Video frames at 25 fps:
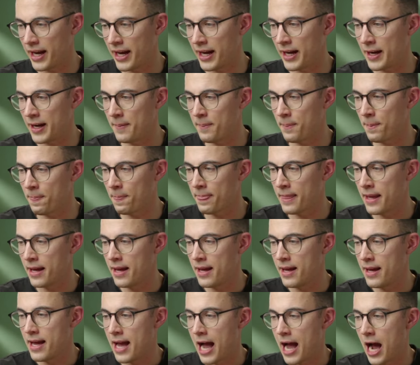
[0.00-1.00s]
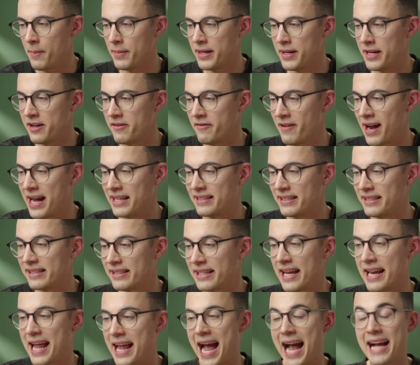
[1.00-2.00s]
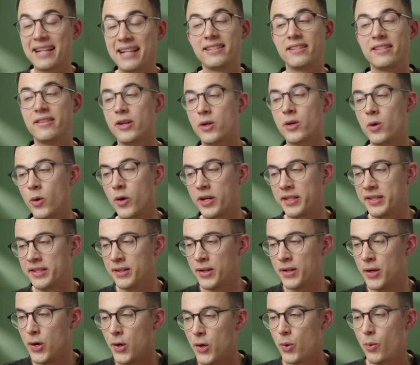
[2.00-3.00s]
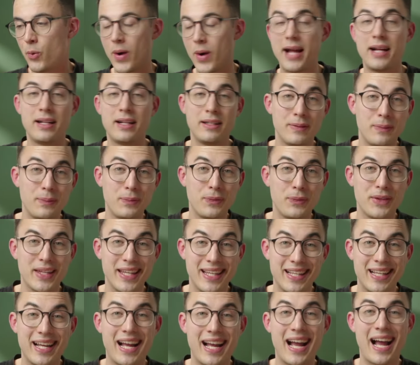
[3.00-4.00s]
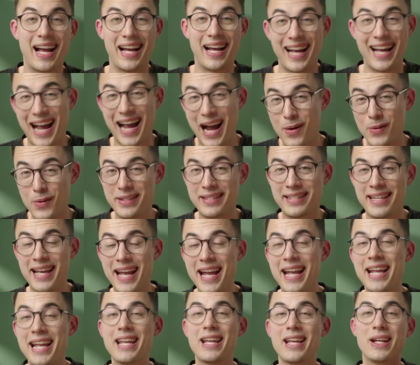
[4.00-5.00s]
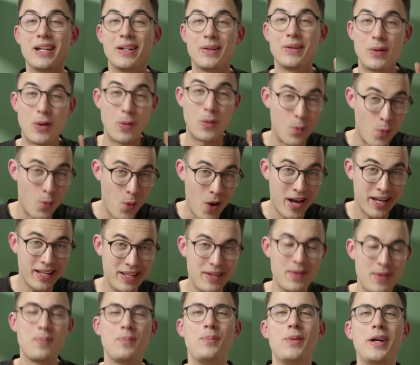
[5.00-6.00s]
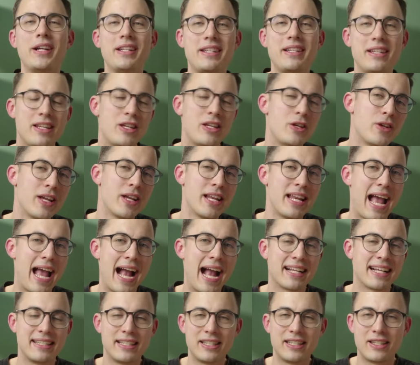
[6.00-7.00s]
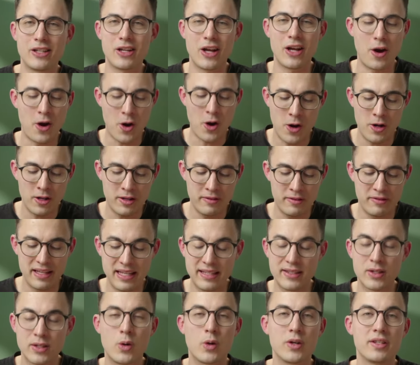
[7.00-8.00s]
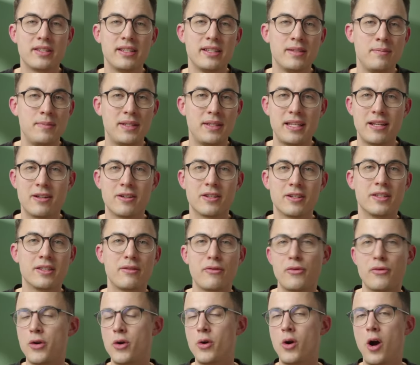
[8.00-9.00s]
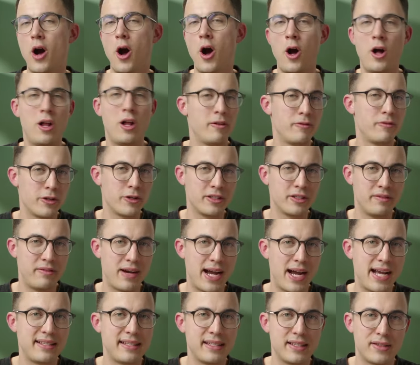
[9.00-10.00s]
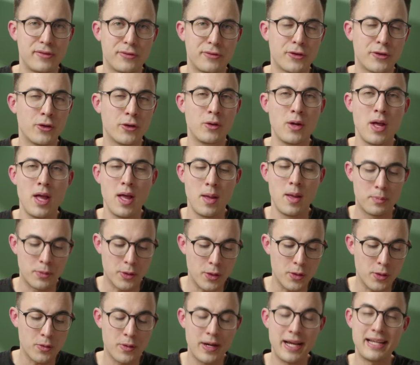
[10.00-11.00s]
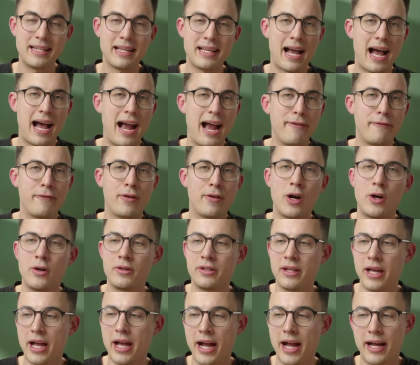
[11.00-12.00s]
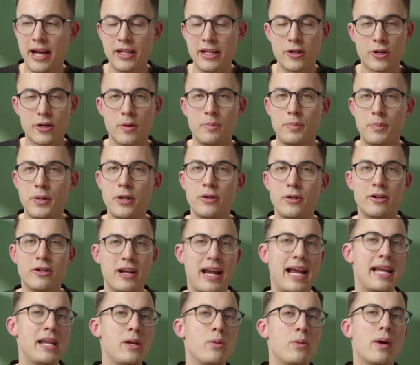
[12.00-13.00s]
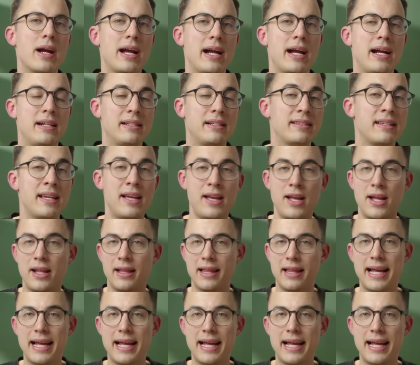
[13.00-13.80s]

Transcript: Um, how many devices can access the course? Well, I would say one, but you can access all of these courses materials through all of your devices through Procreate, iPhone, uh, your computer, anywhere else.